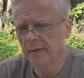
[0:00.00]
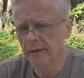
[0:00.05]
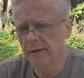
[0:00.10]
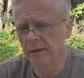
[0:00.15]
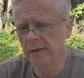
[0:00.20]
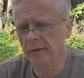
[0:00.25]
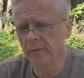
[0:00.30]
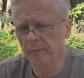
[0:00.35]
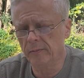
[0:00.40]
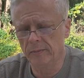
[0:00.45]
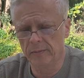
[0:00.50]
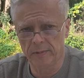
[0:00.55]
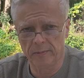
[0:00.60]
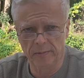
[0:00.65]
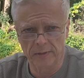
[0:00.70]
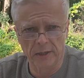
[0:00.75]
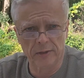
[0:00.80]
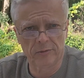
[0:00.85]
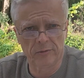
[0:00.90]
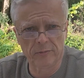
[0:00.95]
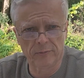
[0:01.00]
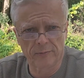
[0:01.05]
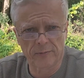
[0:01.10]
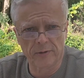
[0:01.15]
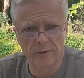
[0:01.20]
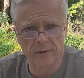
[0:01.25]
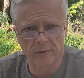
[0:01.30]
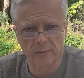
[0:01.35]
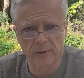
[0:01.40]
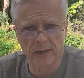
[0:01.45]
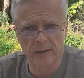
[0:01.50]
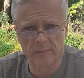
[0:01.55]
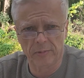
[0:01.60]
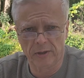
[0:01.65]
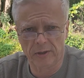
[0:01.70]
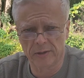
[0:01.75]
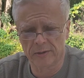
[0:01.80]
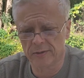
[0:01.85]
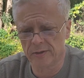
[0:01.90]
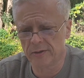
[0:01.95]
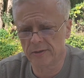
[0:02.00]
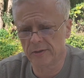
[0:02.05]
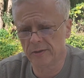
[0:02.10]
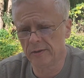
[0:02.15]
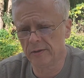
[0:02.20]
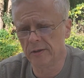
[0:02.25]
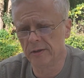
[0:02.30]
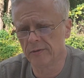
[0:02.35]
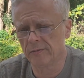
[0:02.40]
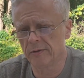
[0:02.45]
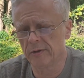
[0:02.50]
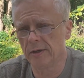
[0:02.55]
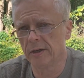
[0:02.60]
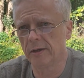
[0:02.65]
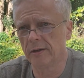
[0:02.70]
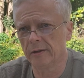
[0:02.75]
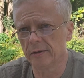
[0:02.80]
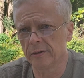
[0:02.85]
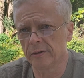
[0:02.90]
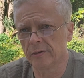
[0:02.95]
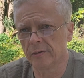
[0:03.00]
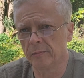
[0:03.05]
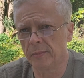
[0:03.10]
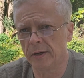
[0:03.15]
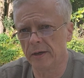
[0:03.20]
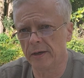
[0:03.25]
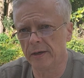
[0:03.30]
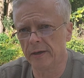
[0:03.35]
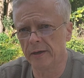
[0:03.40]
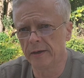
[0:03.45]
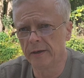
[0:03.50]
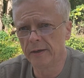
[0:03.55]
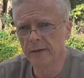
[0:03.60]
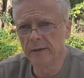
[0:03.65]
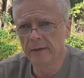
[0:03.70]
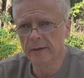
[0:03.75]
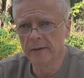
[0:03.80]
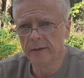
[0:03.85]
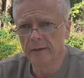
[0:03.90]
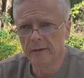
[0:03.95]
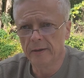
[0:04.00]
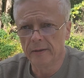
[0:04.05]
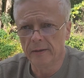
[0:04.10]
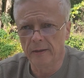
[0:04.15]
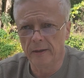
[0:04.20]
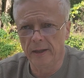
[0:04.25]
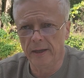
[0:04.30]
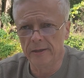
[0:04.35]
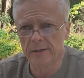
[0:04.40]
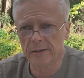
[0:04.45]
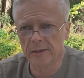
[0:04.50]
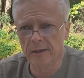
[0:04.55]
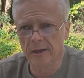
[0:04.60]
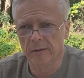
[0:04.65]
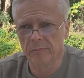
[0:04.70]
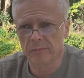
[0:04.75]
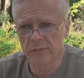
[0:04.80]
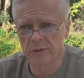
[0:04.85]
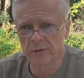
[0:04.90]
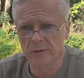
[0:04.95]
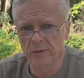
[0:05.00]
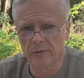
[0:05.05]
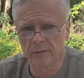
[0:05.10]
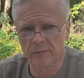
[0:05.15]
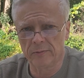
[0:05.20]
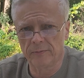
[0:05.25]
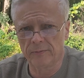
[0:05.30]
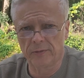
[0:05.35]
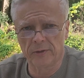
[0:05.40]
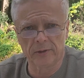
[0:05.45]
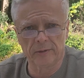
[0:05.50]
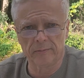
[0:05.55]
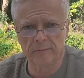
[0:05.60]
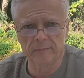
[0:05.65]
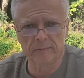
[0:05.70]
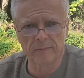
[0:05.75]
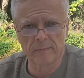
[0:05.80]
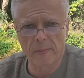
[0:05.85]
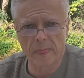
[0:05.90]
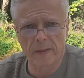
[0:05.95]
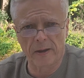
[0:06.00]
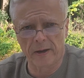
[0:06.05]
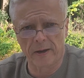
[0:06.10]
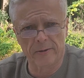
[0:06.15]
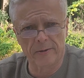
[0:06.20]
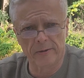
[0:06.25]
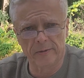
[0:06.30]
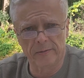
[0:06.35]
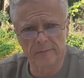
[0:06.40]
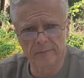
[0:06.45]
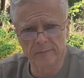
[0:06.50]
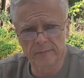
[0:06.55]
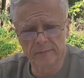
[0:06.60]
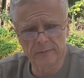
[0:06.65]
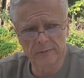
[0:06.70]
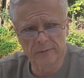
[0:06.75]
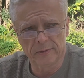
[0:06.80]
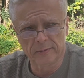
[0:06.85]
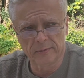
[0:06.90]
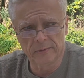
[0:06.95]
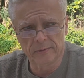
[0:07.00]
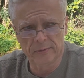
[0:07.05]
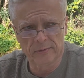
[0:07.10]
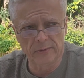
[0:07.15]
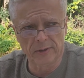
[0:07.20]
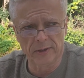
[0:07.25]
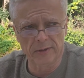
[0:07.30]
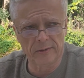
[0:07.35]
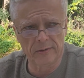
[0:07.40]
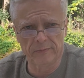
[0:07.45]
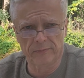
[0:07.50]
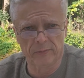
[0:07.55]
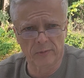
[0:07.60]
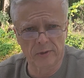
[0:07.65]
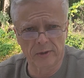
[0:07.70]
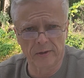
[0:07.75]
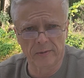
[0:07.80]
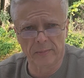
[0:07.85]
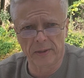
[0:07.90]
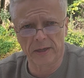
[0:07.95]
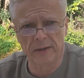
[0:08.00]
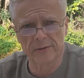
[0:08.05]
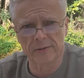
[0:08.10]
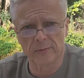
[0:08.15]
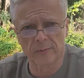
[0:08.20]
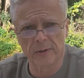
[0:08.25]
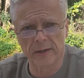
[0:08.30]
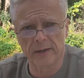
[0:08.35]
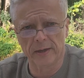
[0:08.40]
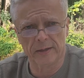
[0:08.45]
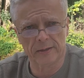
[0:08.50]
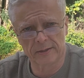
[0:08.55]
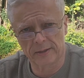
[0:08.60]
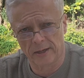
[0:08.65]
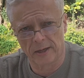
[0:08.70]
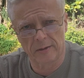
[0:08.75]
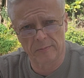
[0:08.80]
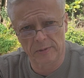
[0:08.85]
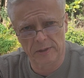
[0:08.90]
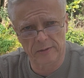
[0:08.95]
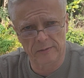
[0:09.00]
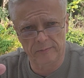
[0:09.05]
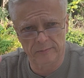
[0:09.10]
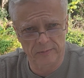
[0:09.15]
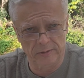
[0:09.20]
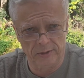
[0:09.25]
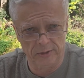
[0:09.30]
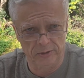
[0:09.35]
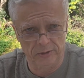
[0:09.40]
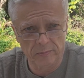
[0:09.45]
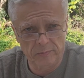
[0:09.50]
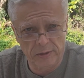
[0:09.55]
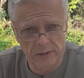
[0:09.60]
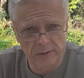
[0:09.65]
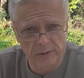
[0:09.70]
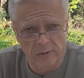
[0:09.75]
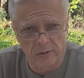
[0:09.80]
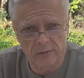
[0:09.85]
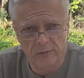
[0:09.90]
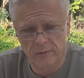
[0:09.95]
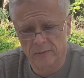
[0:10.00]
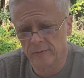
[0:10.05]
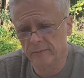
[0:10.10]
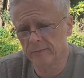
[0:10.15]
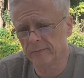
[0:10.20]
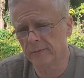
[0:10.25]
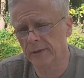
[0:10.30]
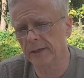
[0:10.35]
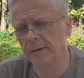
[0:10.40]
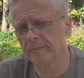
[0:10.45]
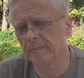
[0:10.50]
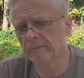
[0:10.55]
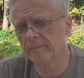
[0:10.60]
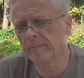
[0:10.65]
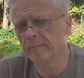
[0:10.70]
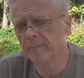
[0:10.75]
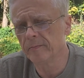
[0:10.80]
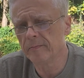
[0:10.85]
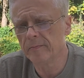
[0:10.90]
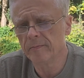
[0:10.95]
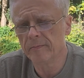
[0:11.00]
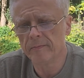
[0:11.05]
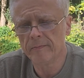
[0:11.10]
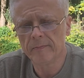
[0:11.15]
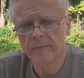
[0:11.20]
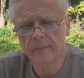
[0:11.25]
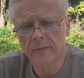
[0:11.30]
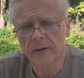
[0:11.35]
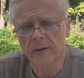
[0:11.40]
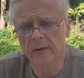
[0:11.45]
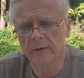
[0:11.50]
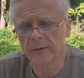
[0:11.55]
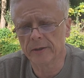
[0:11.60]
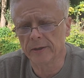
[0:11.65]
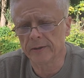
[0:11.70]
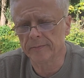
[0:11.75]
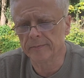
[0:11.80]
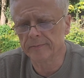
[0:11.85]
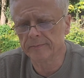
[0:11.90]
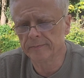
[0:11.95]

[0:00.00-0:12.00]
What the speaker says: And not too far away, because it's ridiculous to buy landscape stone from 100, 300, 400 miles away. It should be local, right? Okay.